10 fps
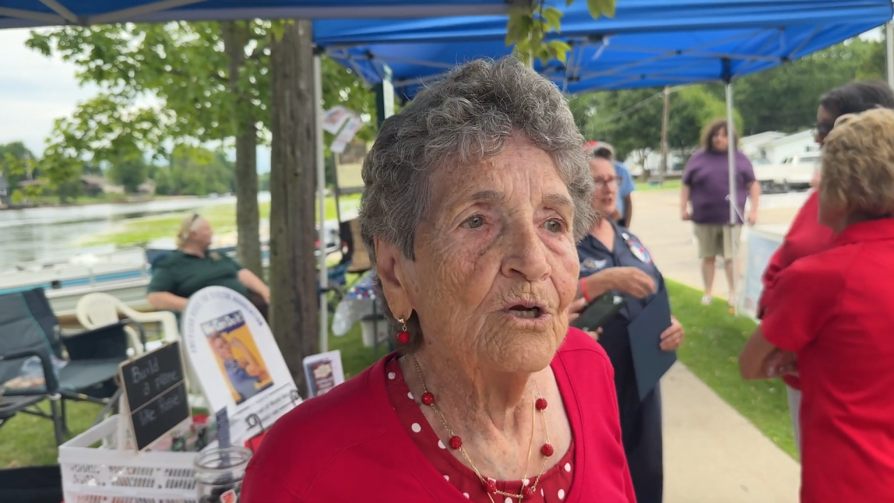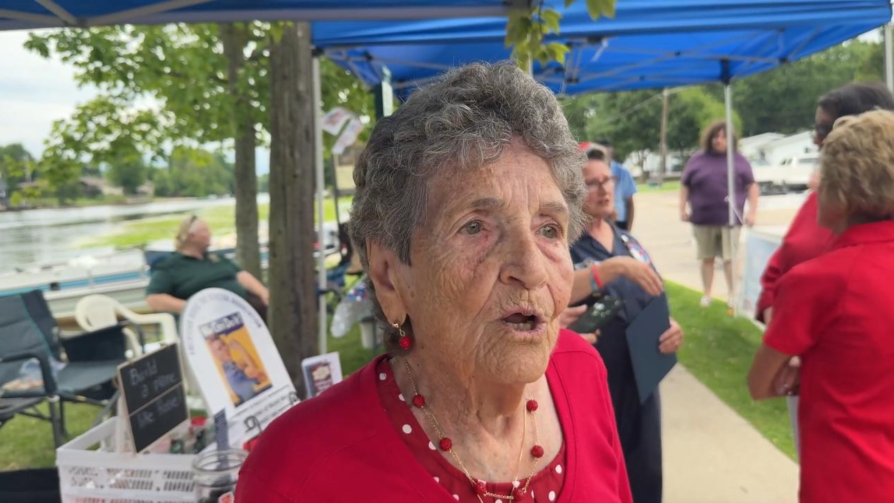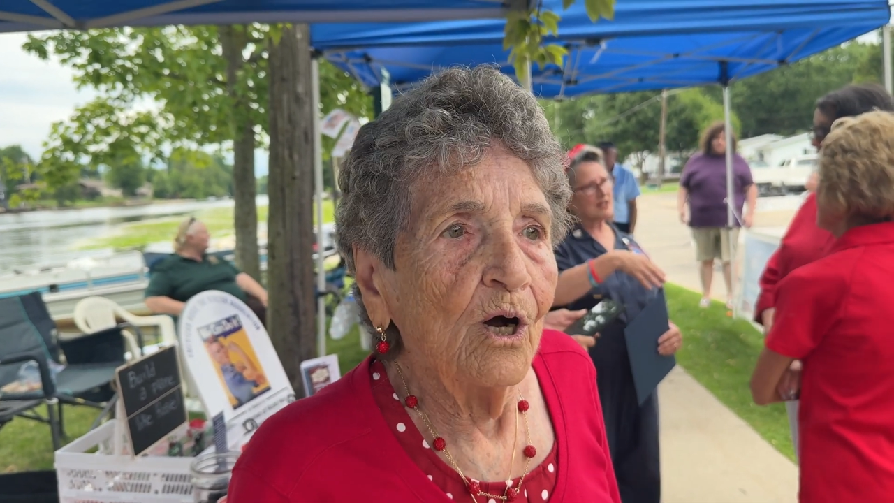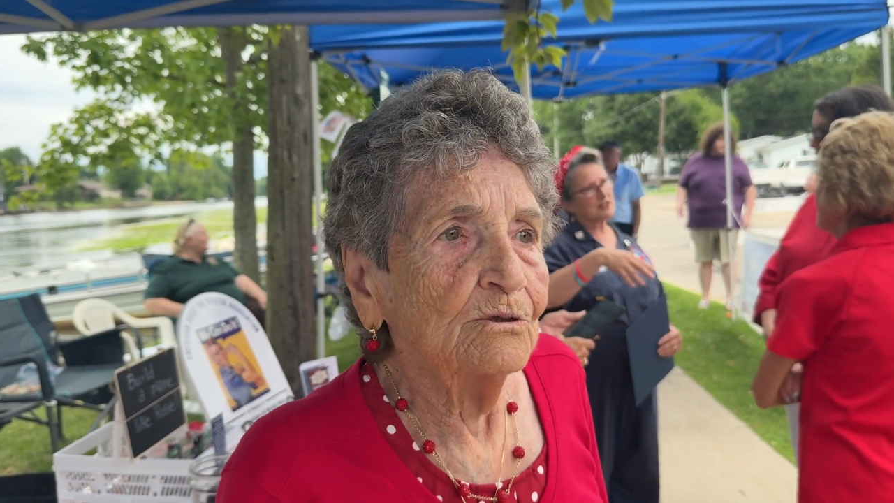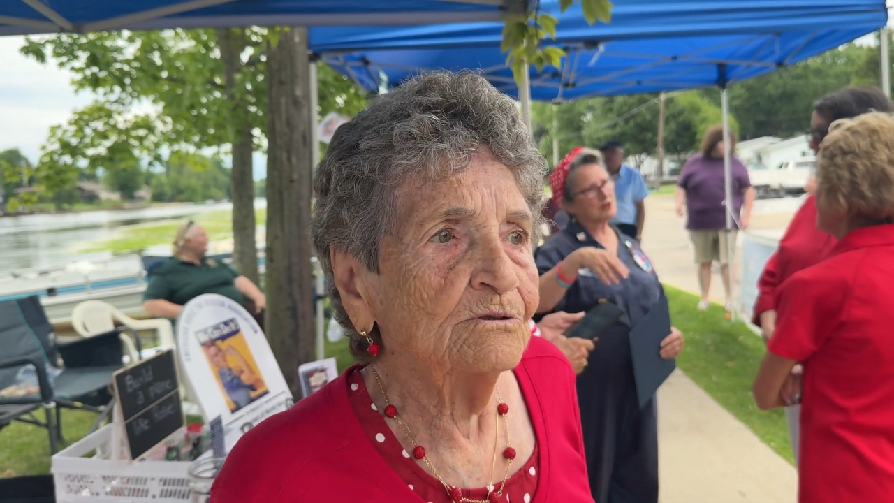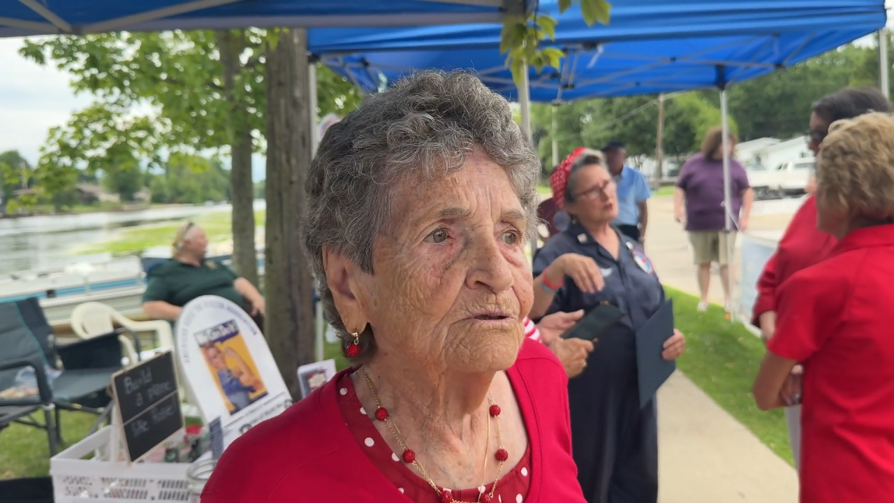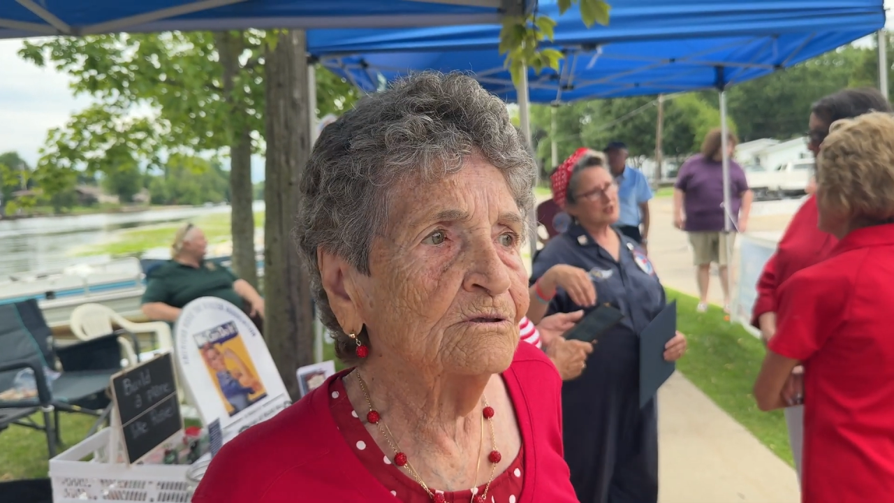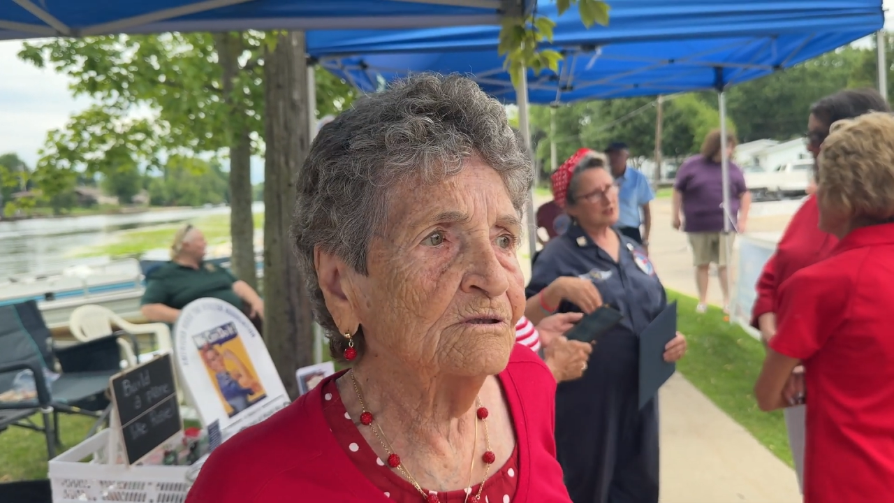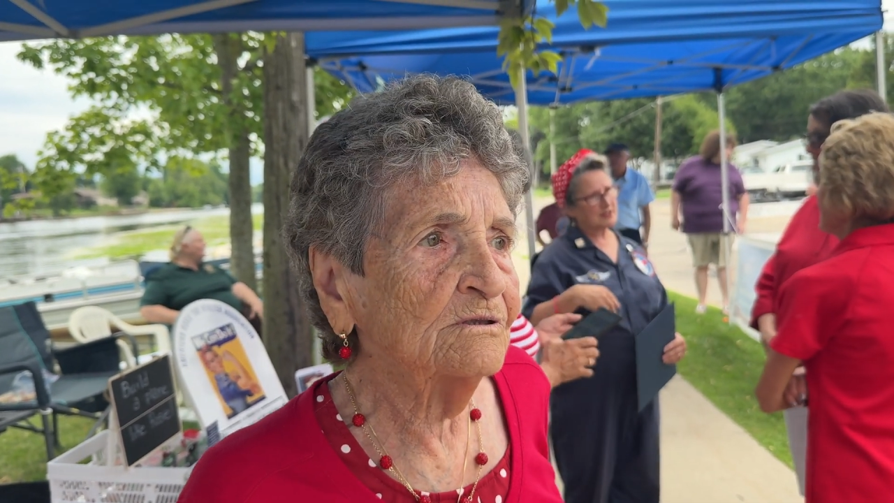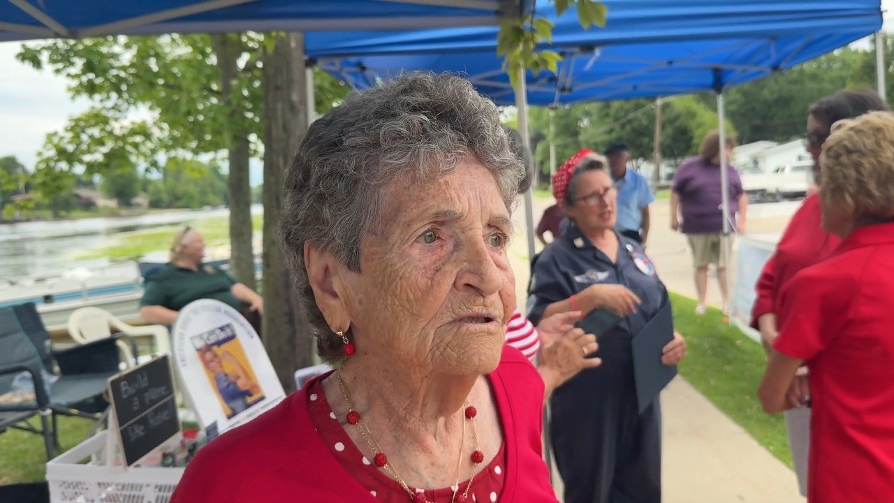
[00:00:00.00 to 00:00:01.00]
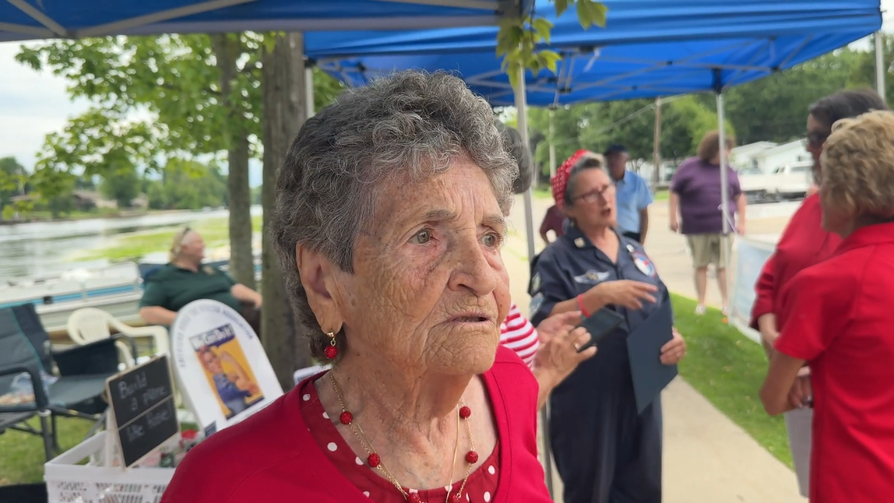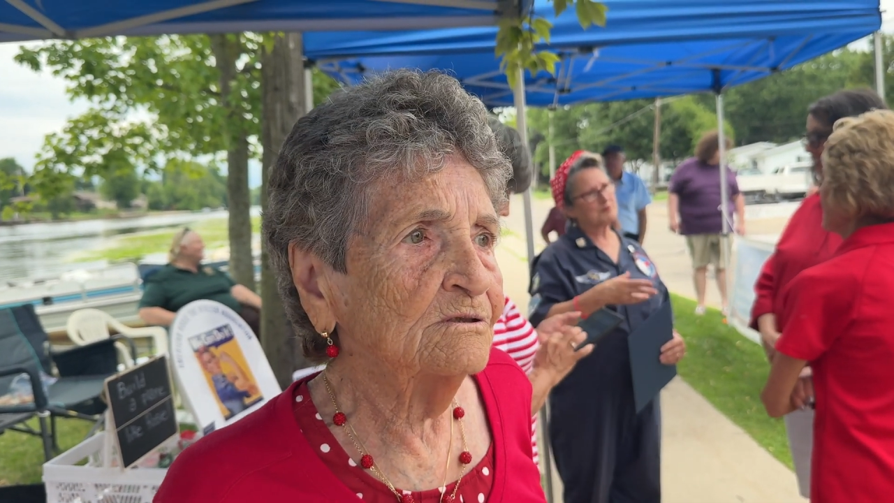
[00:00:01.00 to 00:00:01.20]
or were they